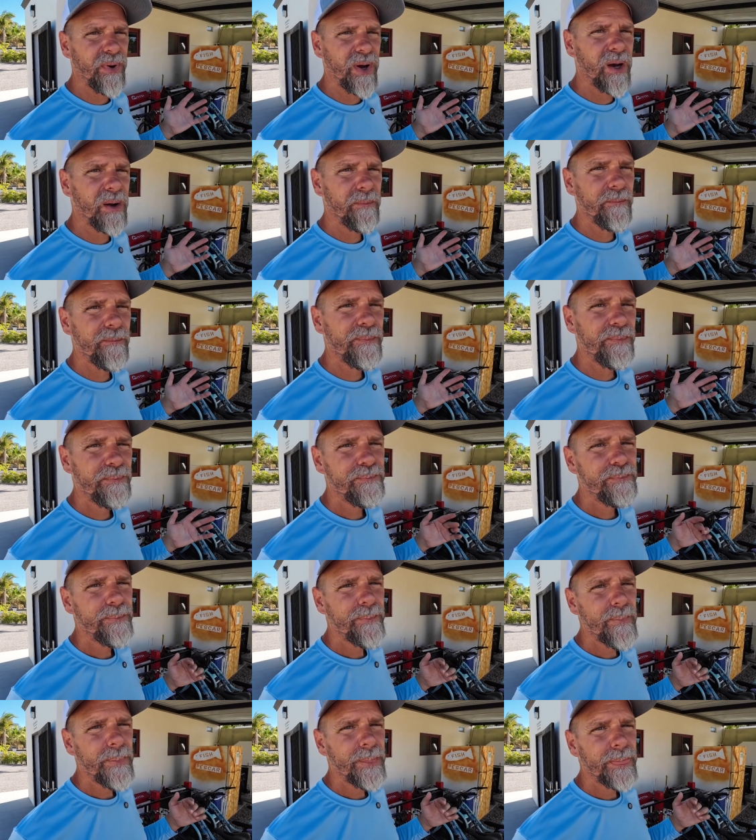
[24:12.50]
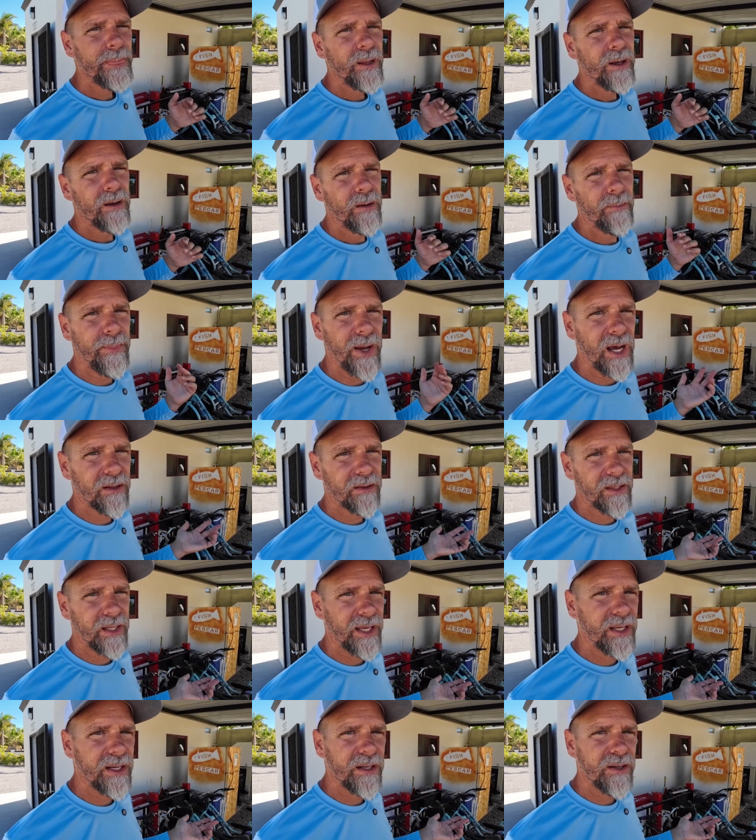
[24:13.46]
pump about
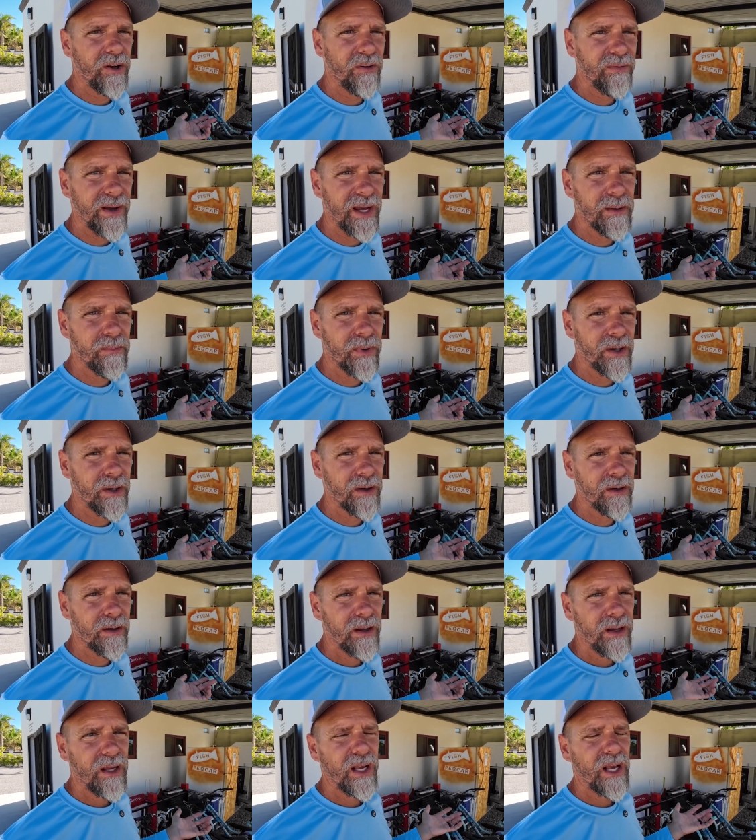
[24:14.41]
the end of November,